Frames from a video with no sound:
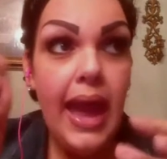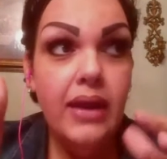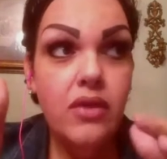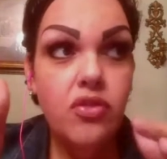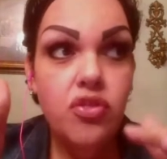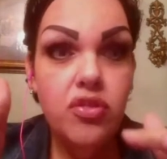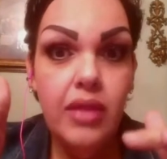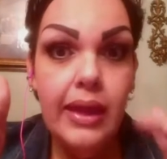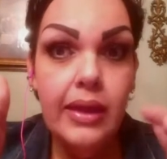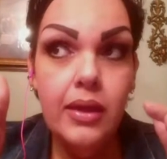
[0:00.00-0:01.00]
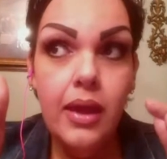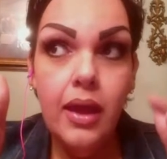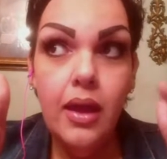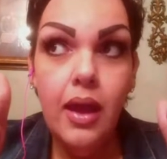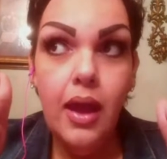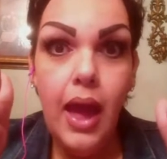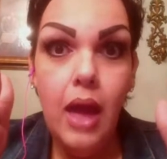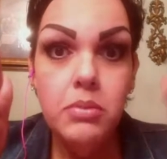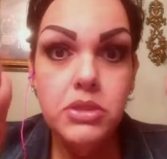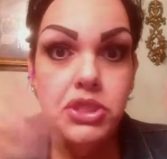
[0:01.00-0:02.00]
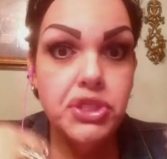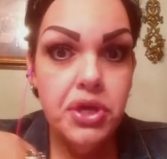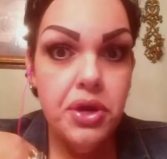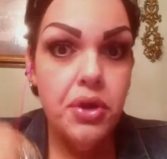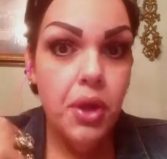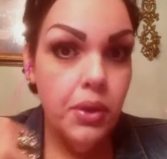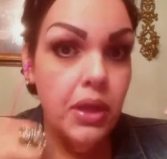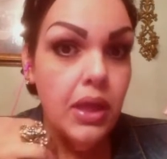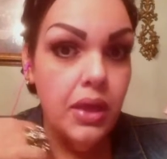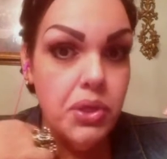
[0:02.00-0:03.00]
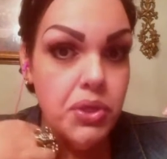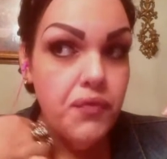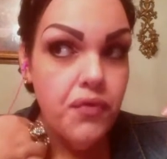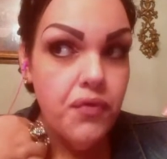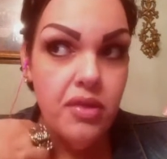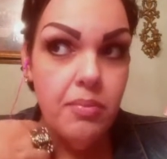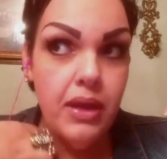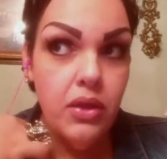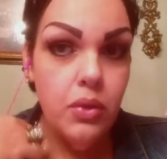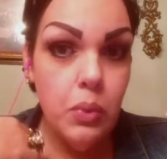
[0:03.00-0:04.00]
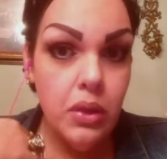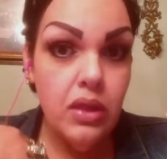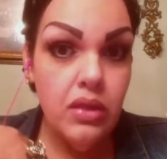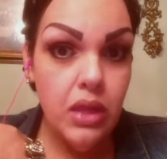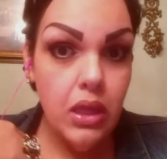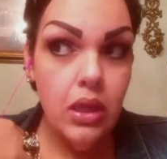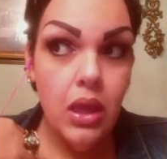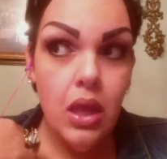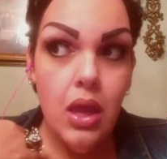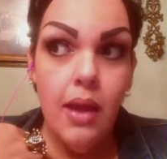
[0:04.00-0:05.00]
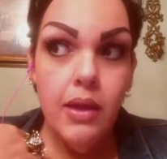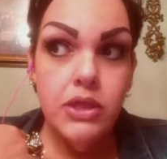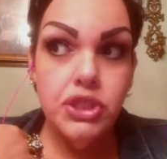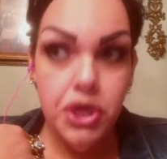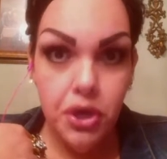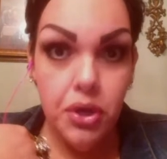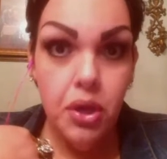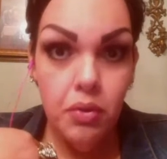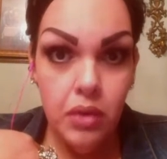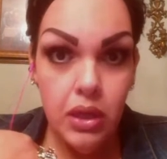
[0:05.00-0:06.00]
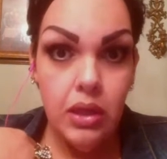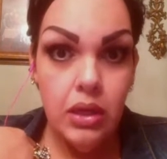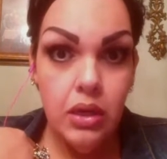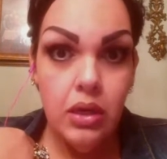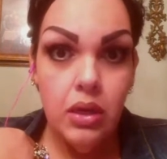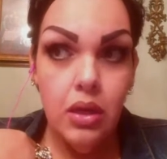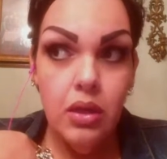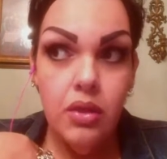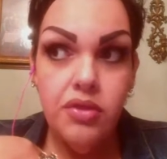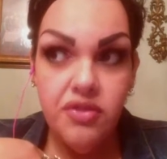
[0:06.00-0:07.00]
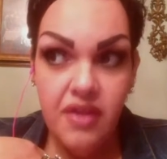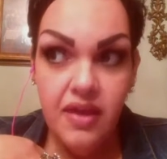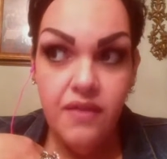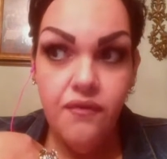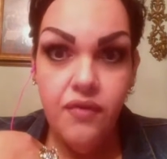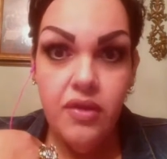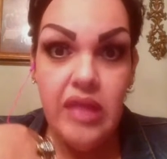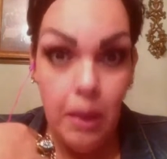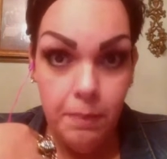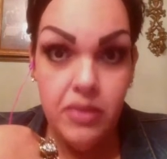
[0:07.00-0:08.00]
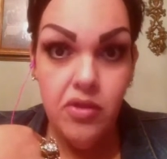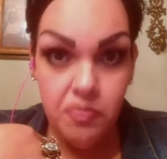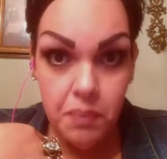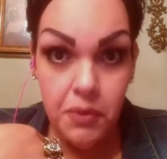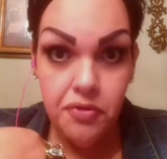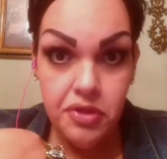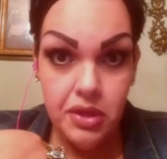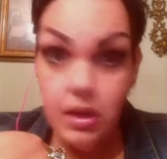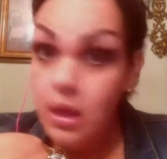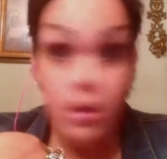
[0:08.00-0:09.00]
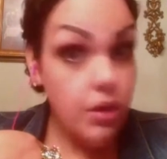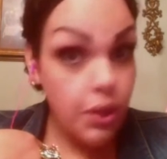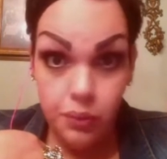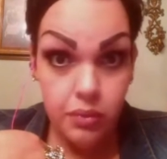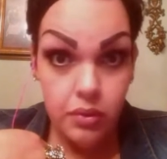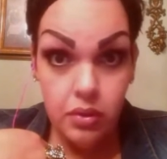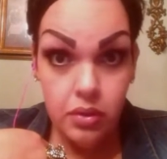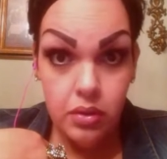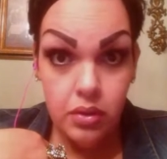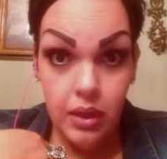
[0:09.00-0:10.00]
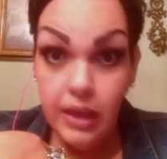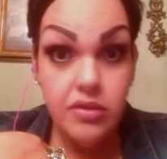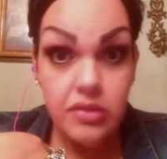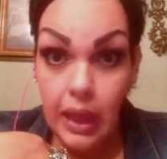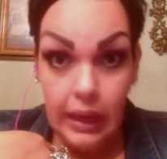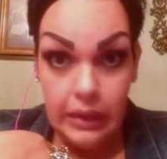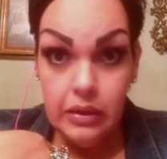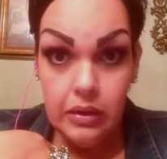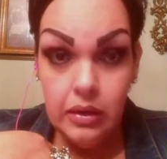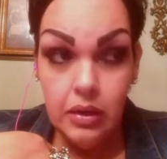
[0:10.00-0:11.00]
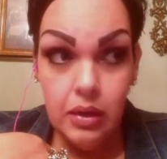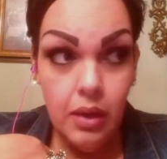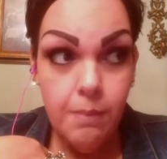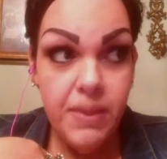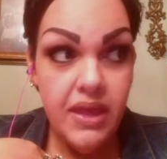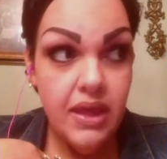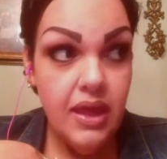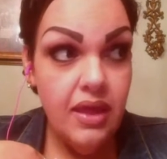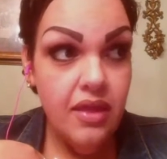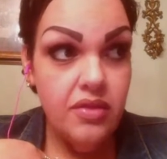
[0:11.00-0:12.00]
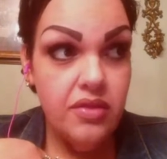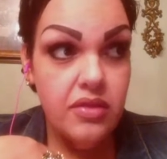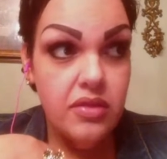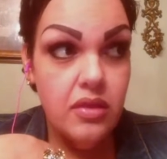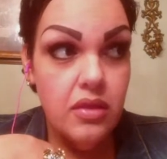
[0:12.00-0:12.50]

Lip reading: And it's just like, how much sugar coating can you do for somebody? You really think sugar coating stuff is helping this person? No, it's not. Because